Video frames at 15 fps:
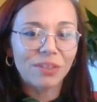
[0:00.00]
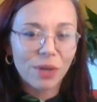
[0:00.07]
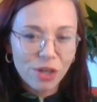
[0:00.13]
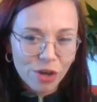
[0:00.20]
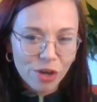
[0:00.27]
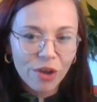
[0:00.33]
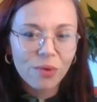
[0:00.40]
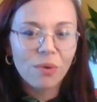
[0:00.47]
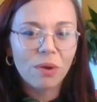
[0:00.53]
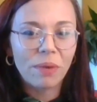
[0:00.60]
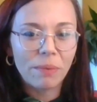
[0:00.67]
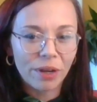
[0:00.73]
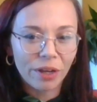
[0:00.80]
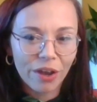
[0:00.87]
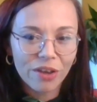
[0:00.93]
So I know what
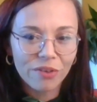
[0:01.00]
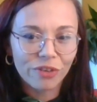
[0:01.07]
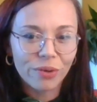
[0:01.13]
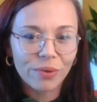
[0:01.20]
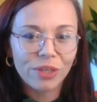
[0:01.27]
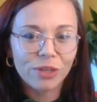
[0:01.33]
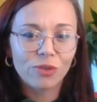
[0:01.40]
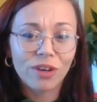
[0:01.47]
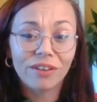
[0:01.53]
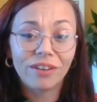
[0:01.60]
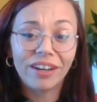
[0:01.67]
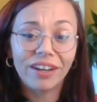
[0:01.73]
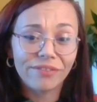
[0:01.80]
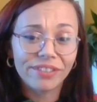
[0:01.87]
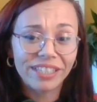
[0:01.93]
people are going through in the struggle,
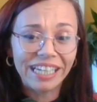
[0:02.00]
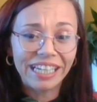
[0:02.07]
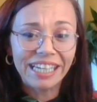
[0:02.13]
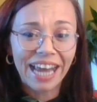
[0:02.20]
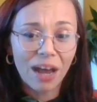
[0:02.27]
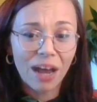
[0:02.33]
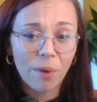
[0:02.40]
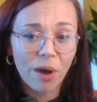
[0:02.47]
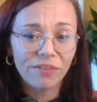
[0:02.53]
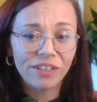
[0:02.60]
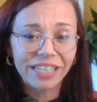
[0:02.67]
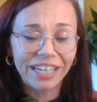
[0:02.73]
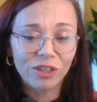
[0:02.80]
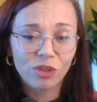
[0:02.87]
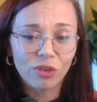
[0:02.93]
and I've seen how
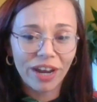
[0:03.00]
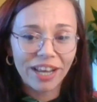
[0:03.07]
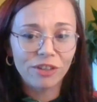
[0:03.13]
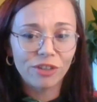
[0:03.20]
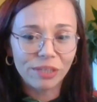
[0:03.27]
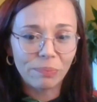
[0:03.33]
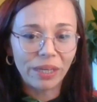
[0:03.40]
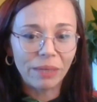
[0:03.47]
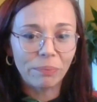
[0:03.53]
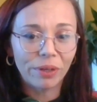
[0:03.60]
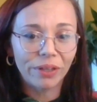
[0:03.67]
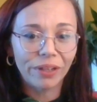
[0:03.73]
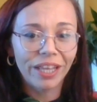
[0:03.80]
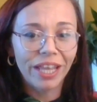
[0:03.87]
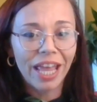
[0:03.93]
poverty entrenches
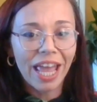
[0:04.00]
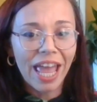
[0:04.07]
people.